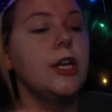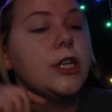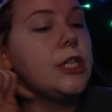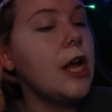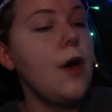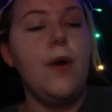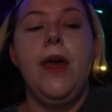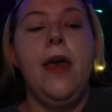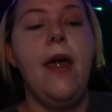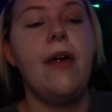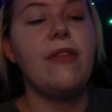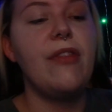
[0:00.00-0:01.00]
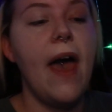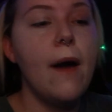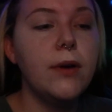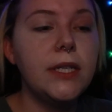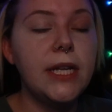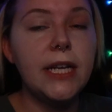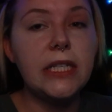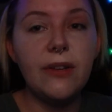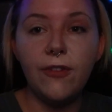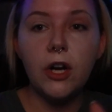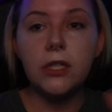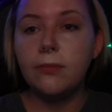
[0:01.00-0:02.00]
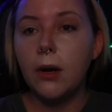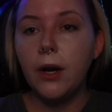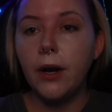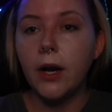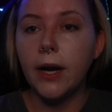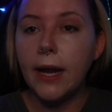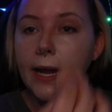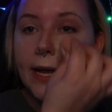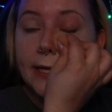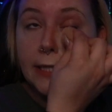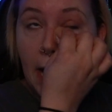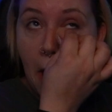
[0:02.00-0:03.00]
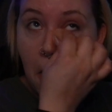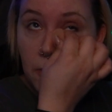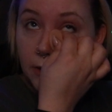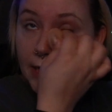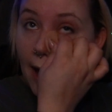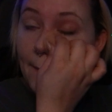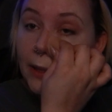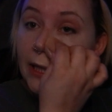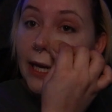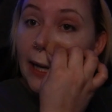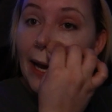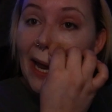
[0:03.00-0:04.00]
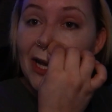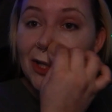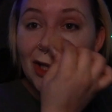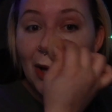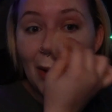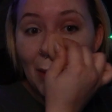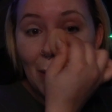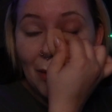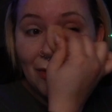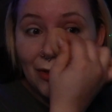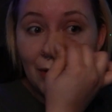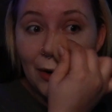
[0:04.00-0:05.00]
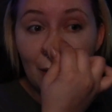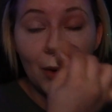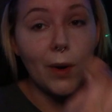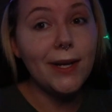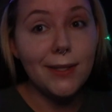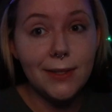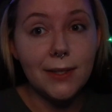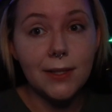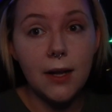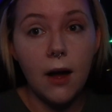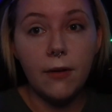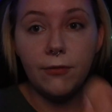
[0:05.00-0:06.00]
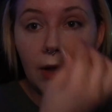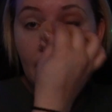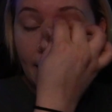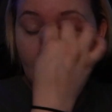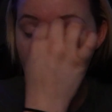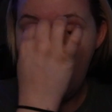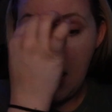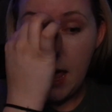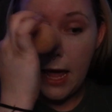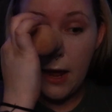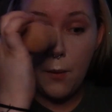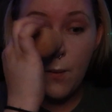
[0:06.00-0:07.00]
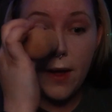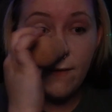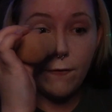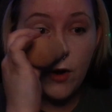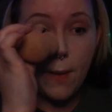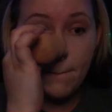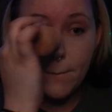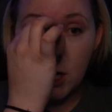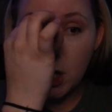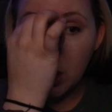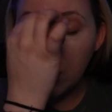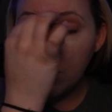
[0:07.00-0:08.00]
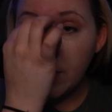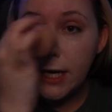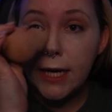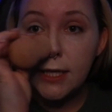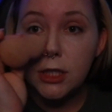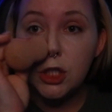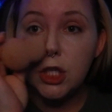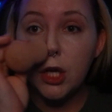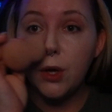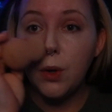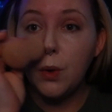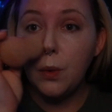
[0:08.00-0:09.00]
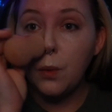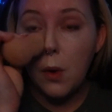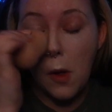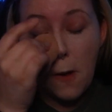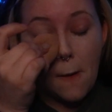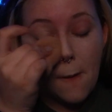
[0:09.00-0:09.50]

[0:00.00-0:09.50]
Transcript: So that was his first murder. He is now dabbling into the crazy stuff. Like, he went from burglaries to...